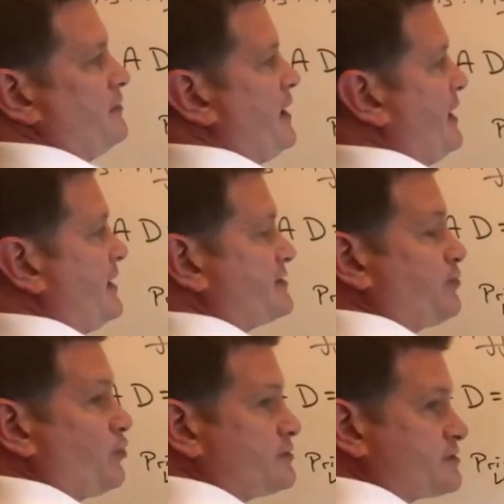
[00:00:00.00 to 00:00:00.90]
Net
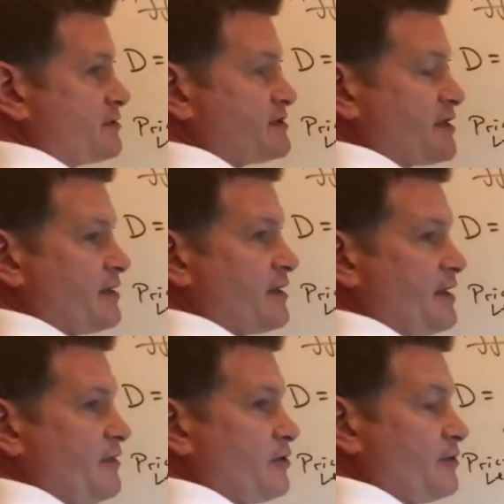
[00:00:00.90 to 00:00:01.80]
exports
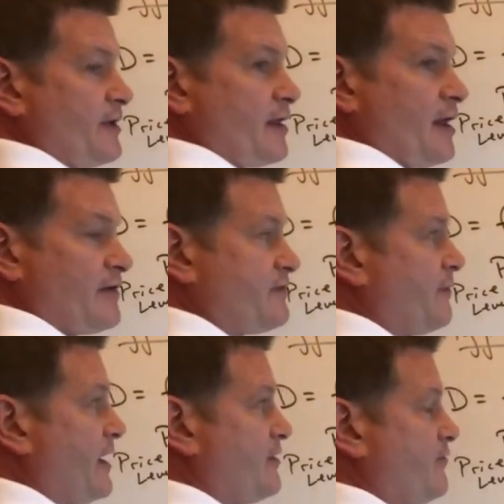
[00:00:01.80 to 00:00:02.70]
there could be a lot of
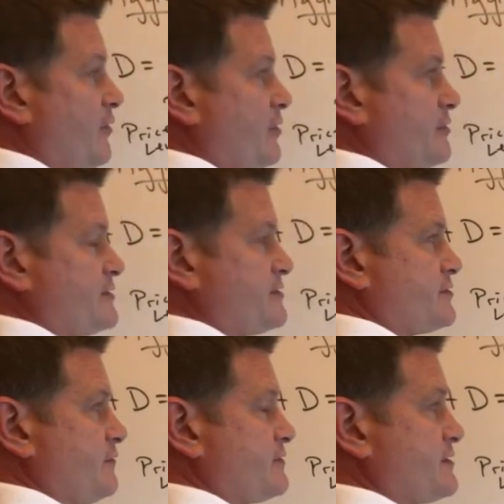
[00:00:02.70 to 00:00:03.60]
demand for our goods and
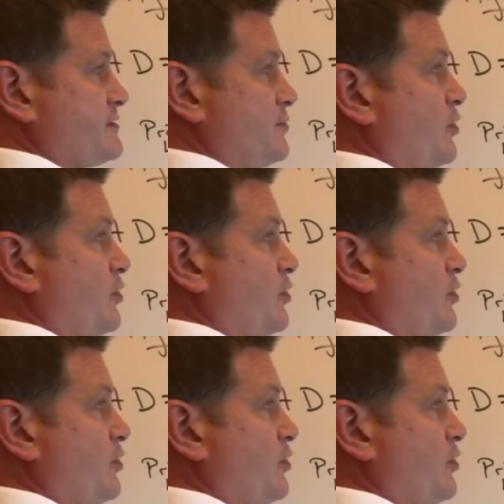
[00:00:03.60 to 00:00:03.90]
services